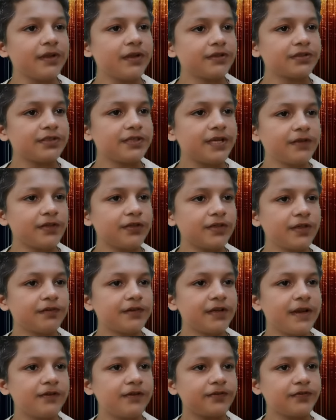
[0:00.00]

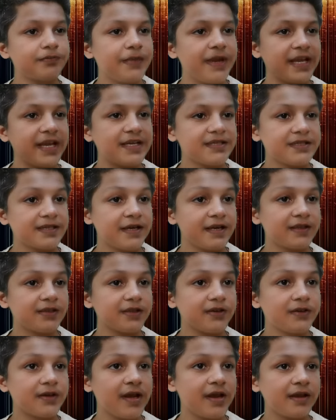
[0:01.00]
WWF megastar The
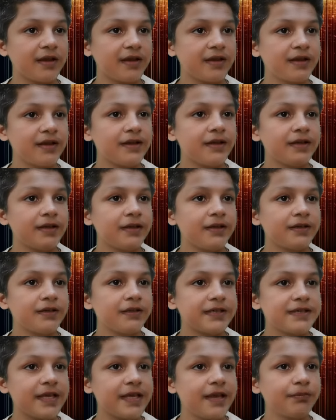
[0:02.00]
Rock
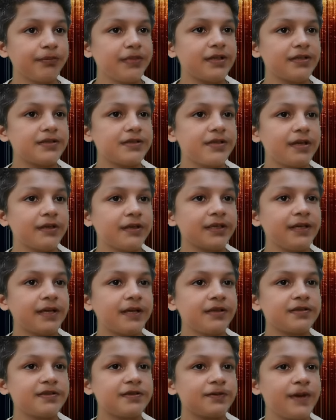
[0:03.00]
resembles a
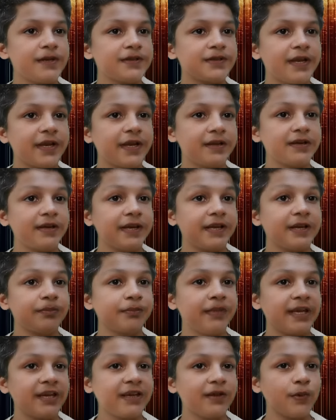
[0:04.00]
young Schwarzenegger in
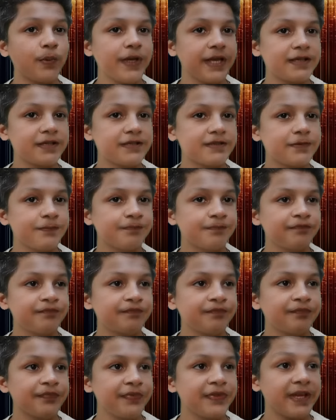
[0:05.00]
many ways.
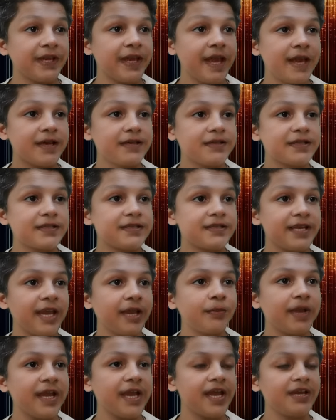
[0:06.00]
He has the
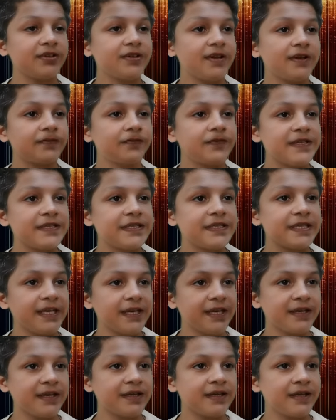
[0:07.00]
same kind of
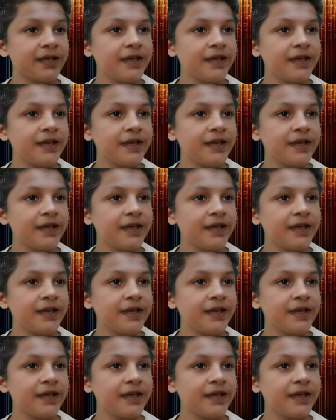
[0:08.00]
physique,